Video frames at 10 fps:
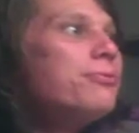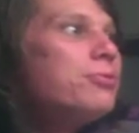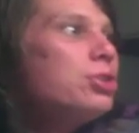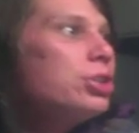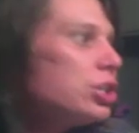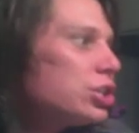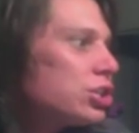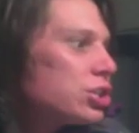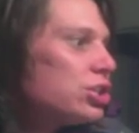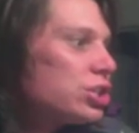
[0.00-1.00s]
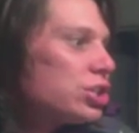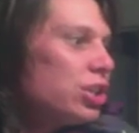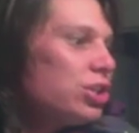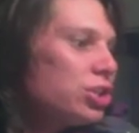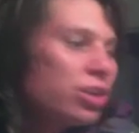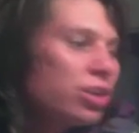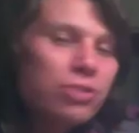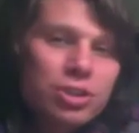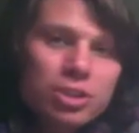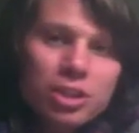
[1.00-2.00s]
feeling this sensation of
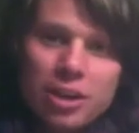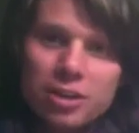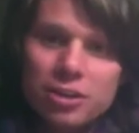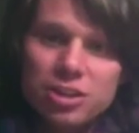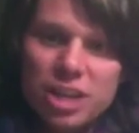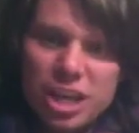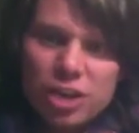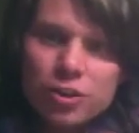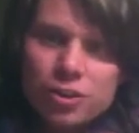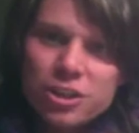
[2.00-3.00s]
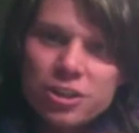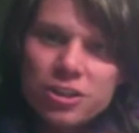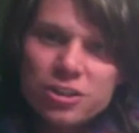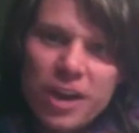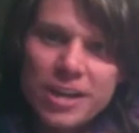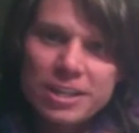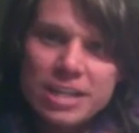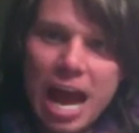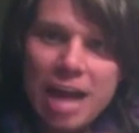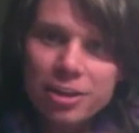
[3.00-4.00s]
this, like this energy, this
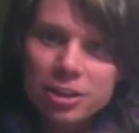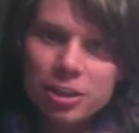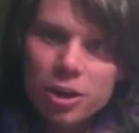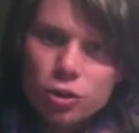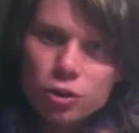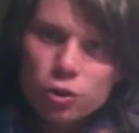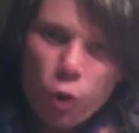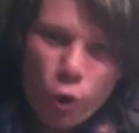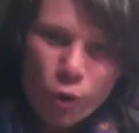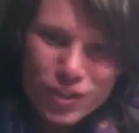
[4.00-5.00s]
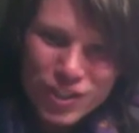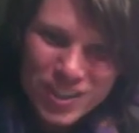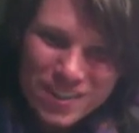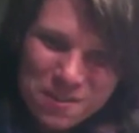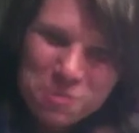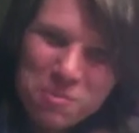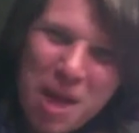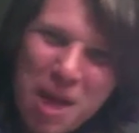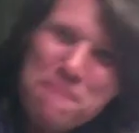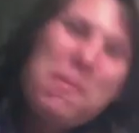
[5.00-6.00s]
vitality coursing through
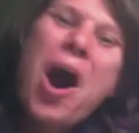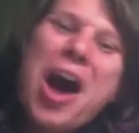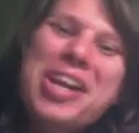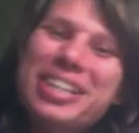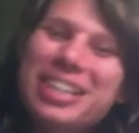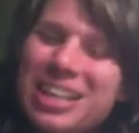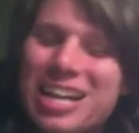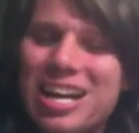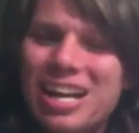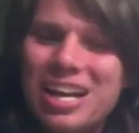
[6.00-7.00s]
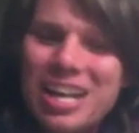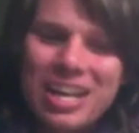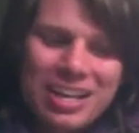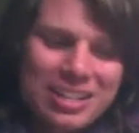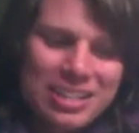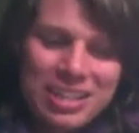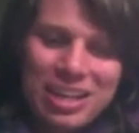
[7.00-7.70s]
my body, and